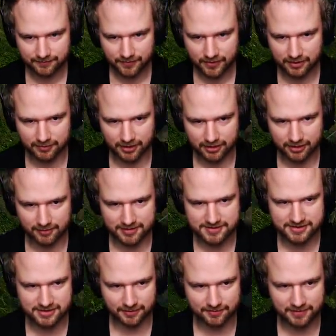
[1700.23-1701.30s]
Come on, come on,
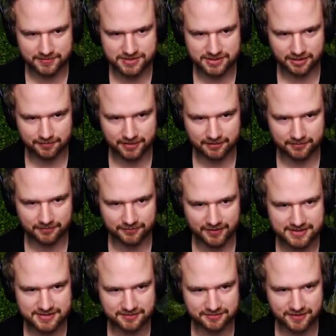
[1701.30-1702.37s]
stop them,
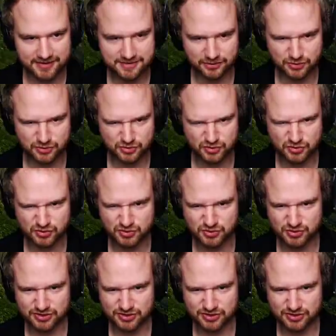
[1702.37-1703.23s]
faster, faster. Ooh.